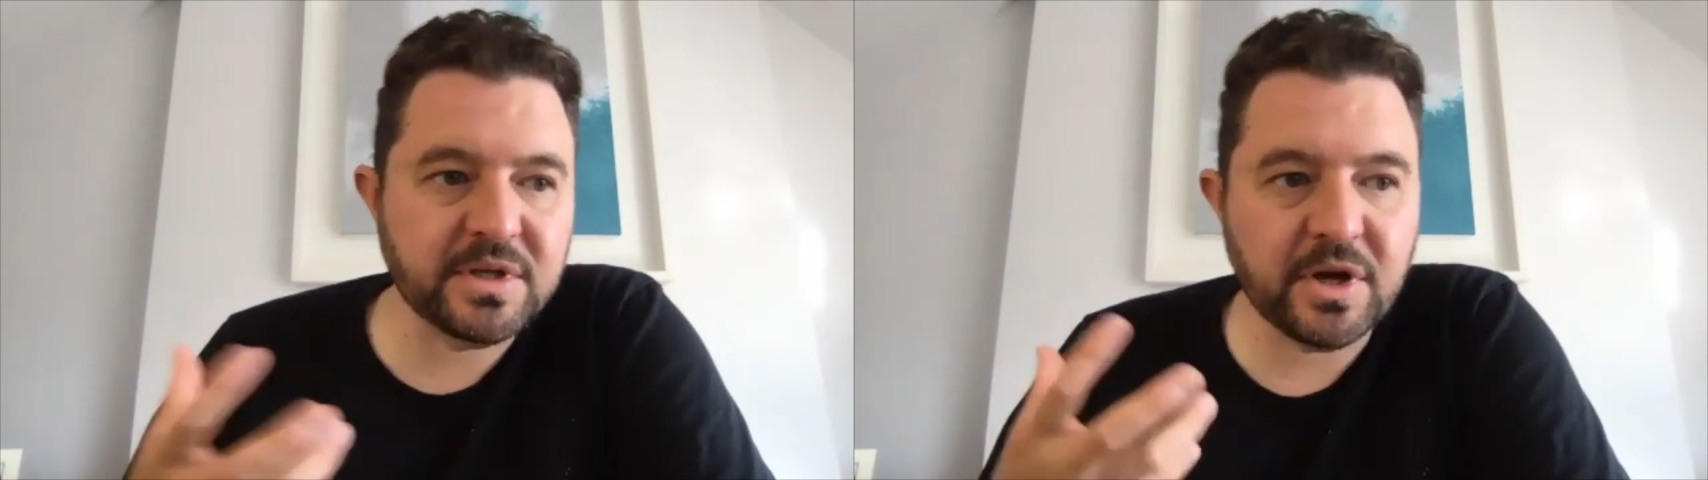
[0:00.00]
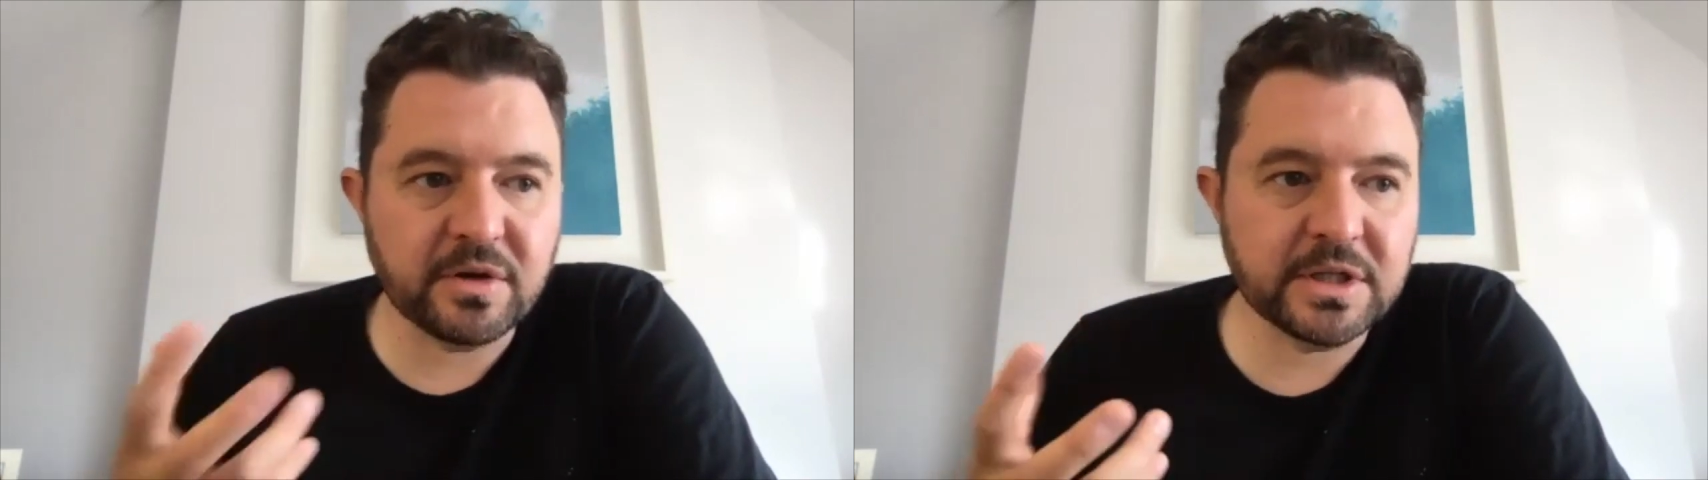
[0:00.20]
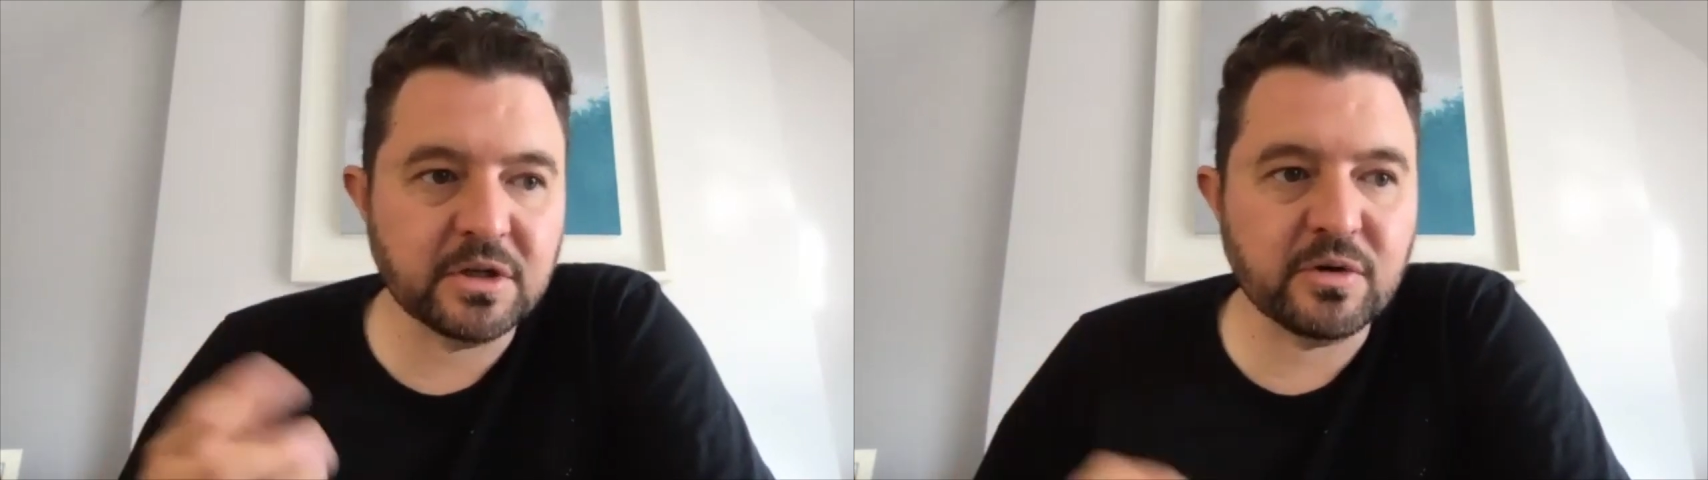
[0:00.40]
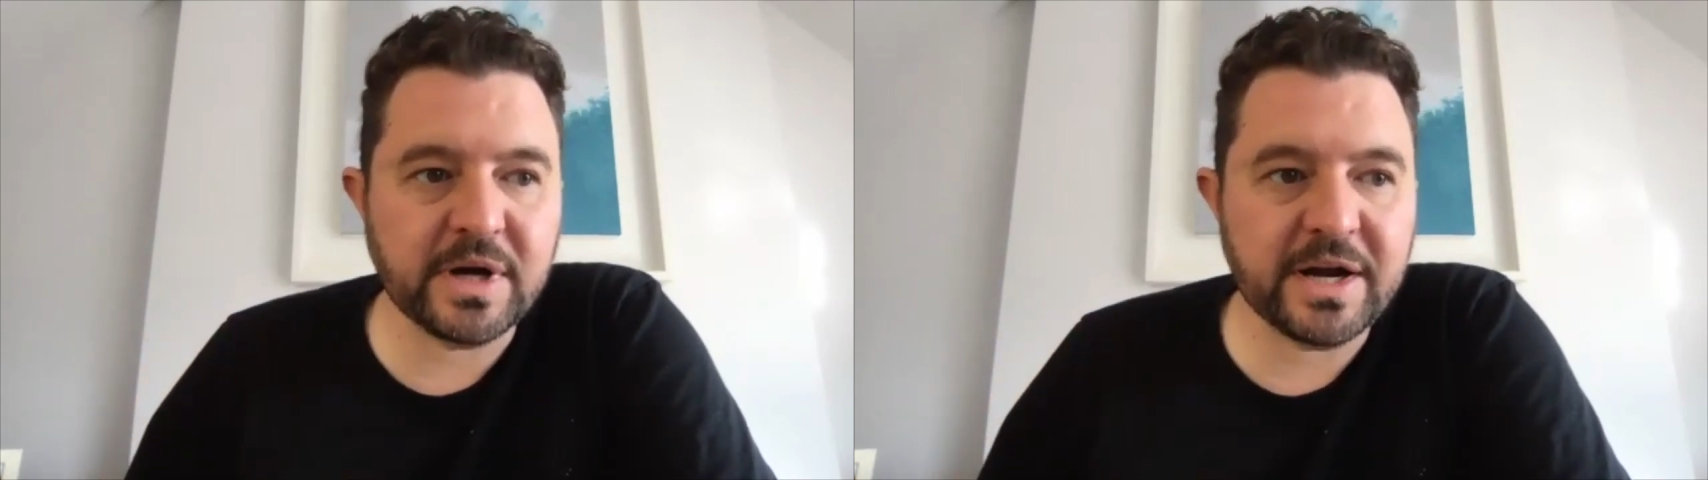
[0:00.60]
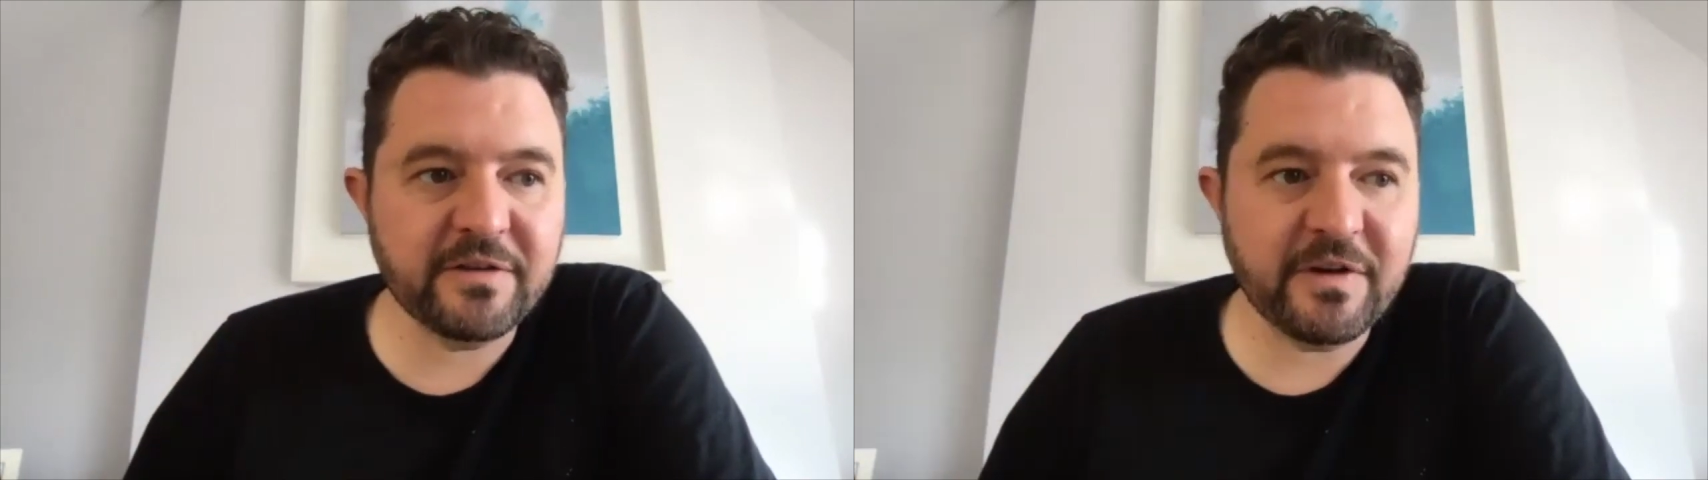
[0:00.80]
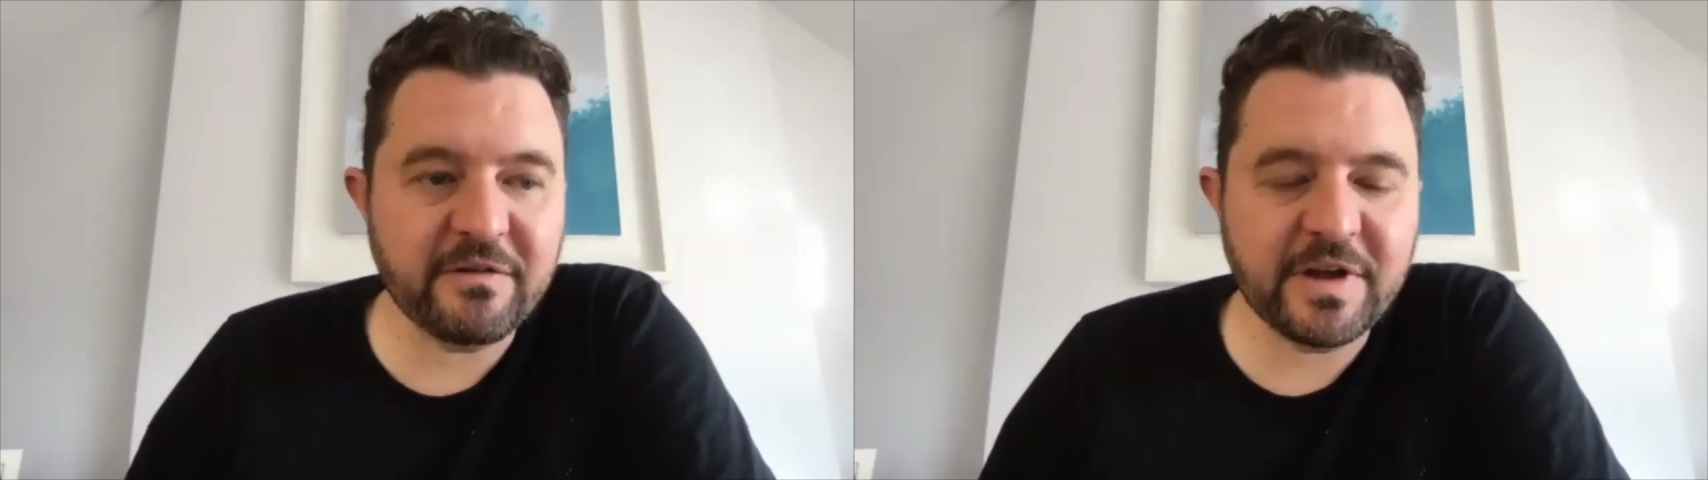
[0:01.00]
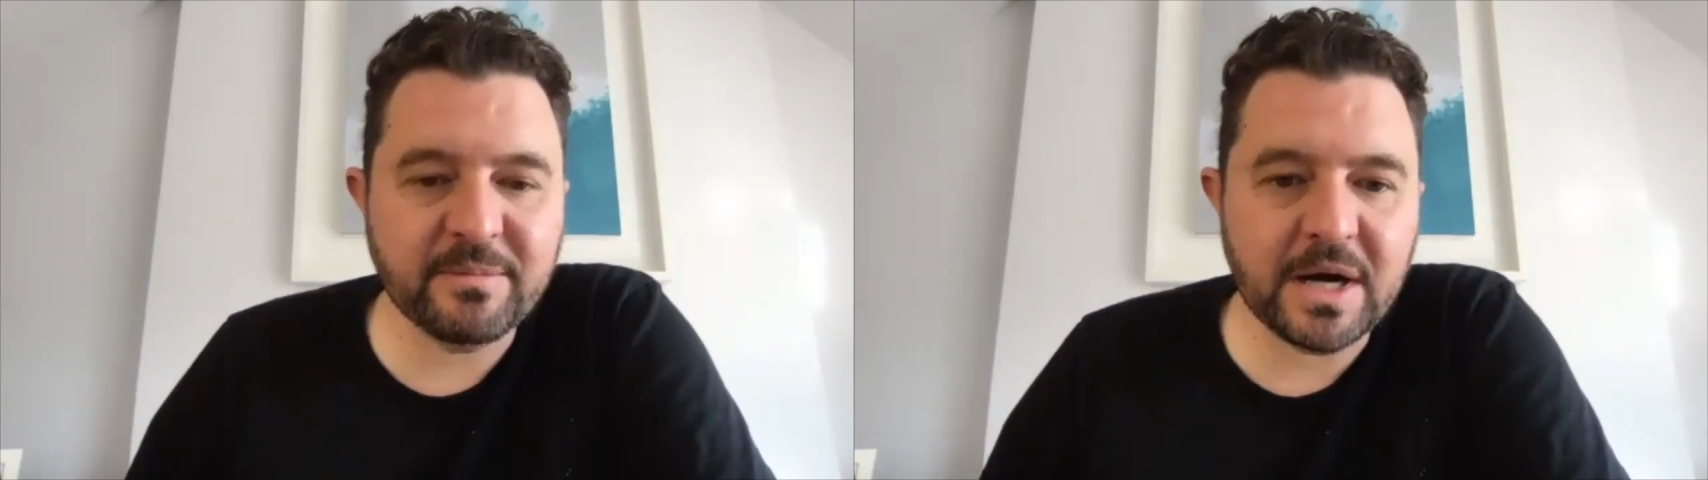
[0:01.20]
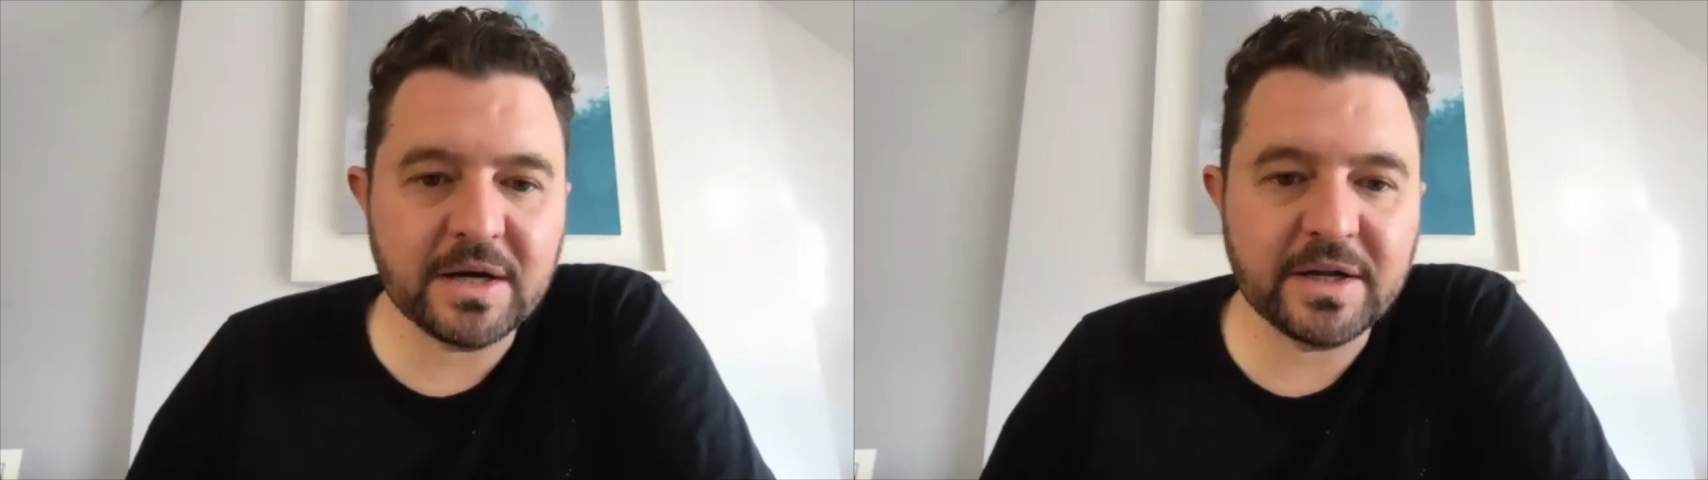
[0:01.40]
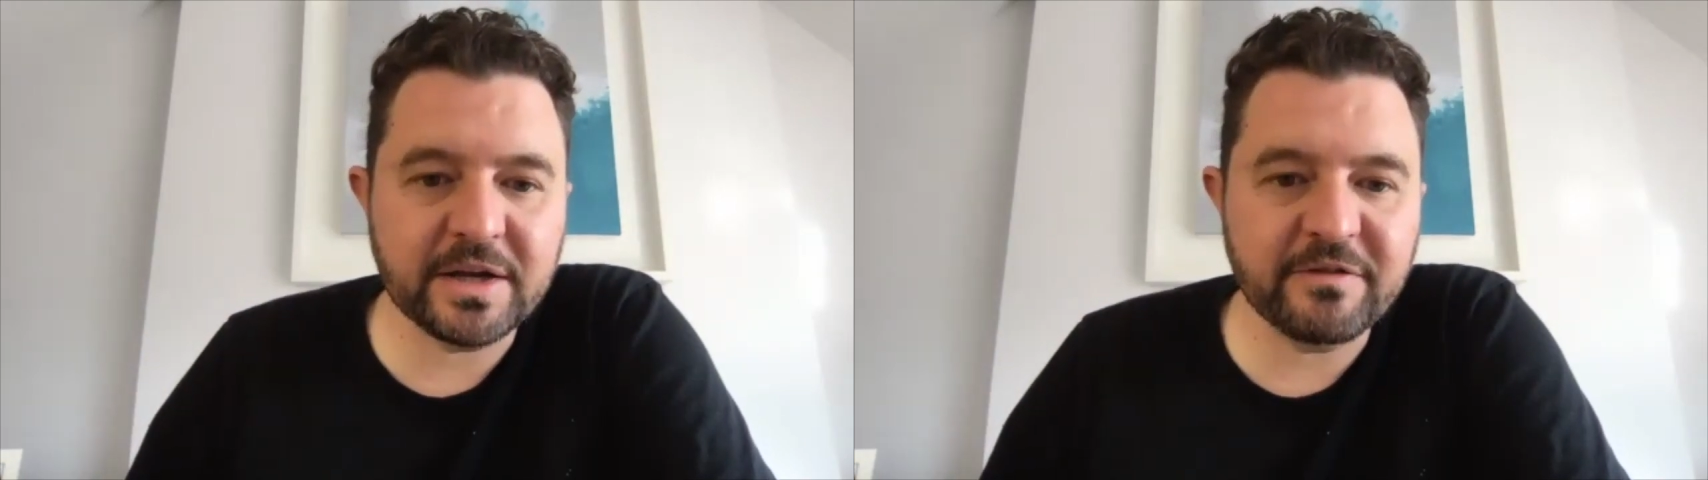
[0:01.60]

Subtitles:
a little creative event marketing,